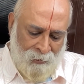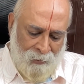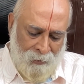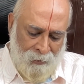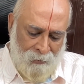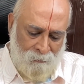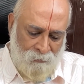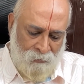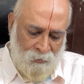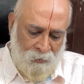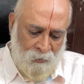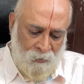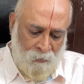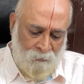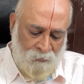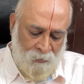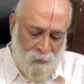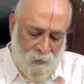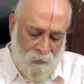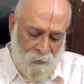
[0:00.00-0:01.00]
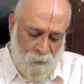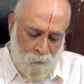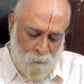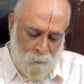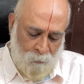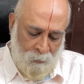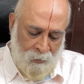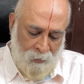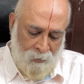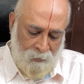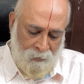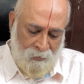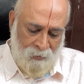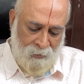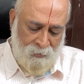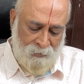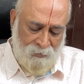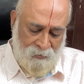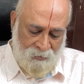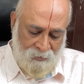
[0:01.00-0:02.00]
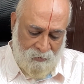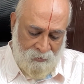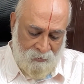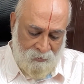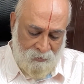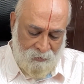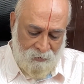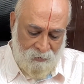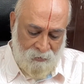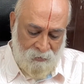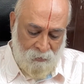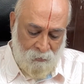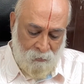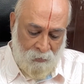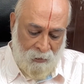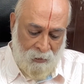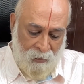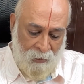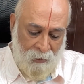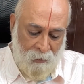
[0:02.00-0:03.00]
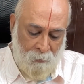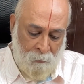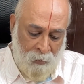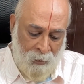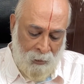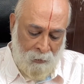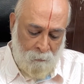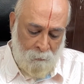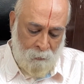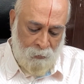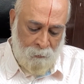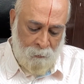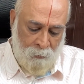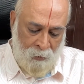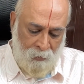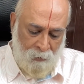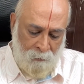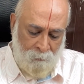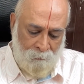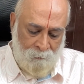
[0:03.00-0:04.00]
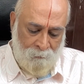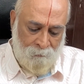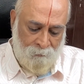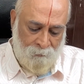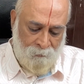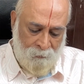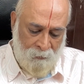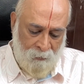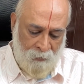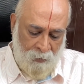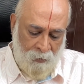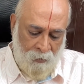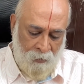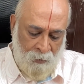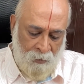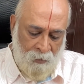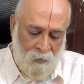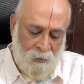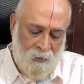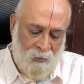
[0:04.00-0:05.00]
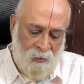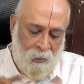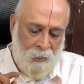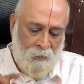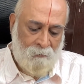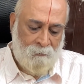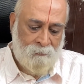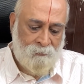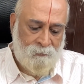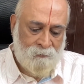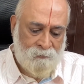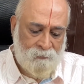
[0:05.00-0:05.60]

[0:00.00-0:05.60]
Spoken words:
I have to now find out where it is, so kindly bear with me. Yeah.